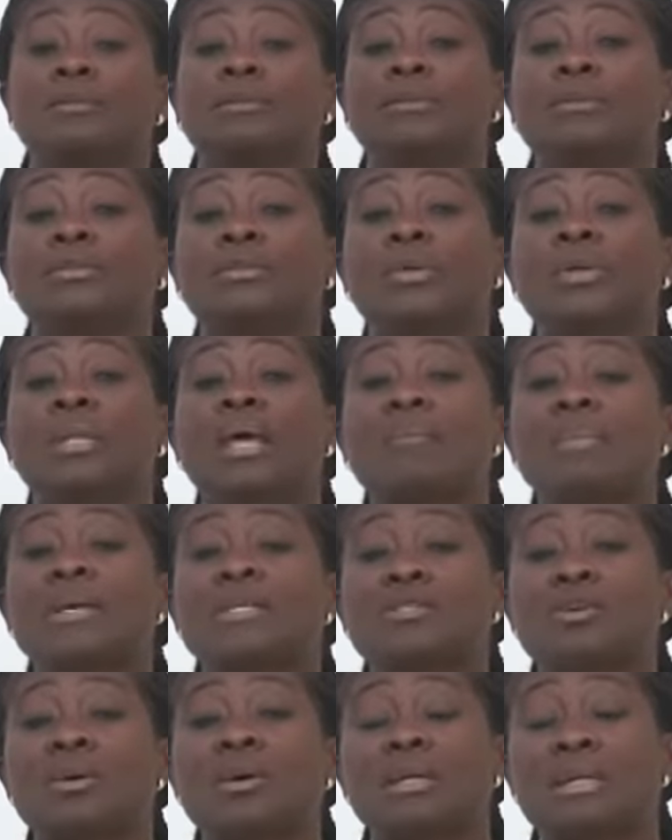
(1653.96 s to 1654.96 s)
So let
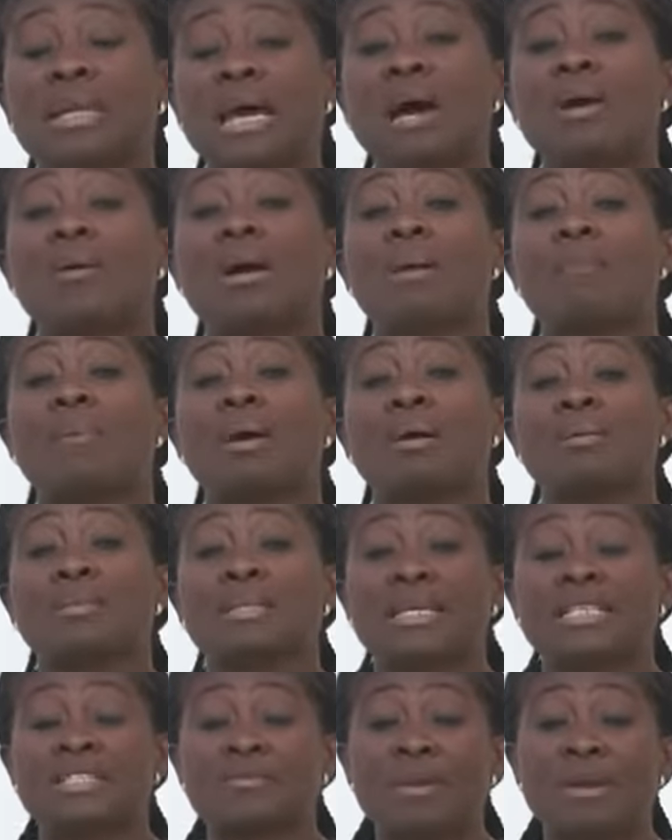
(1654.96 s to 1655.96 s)
me talk now
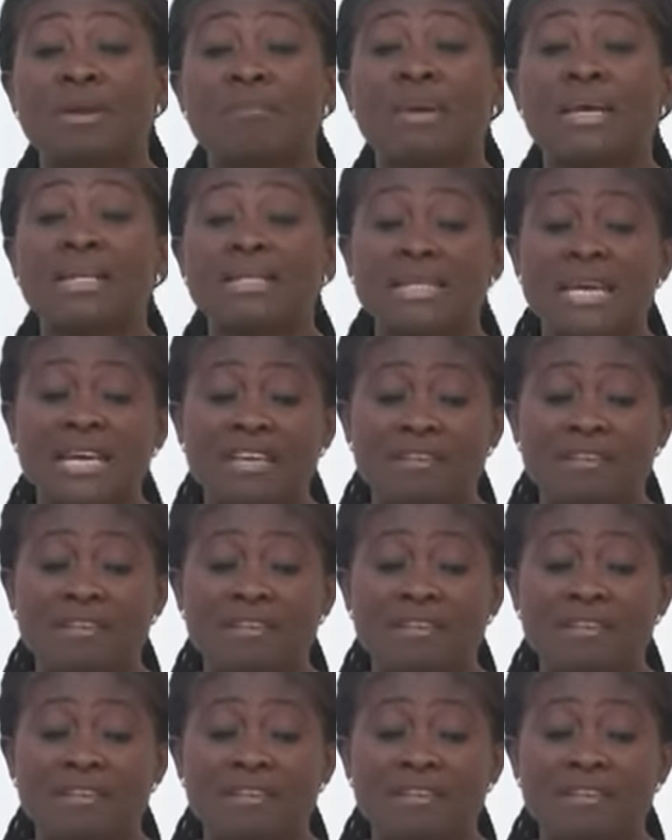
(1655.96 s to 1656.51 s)
about experimental